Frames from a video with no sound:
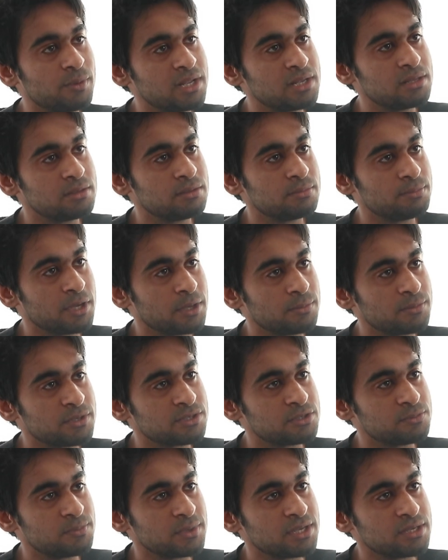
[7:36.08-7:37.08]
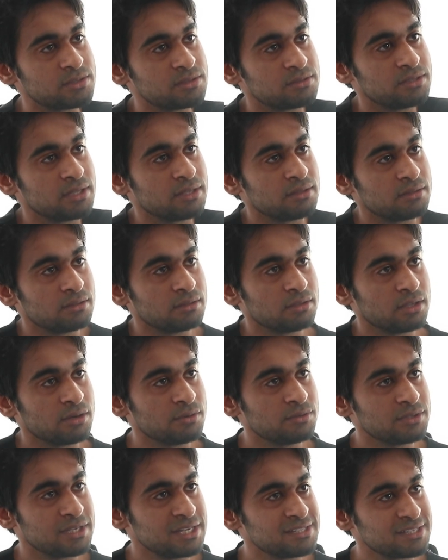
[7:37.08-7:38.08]
mobile payment space to then, you
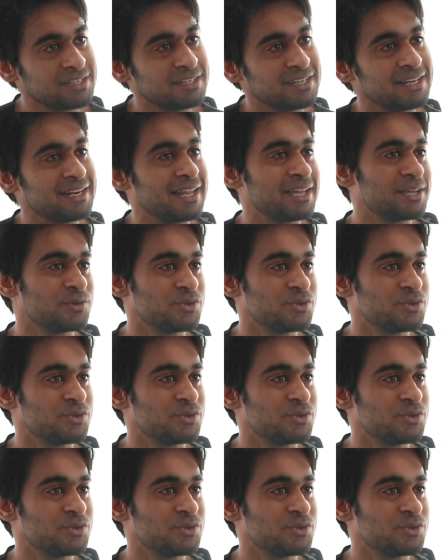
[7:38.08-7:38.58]
know, these Indic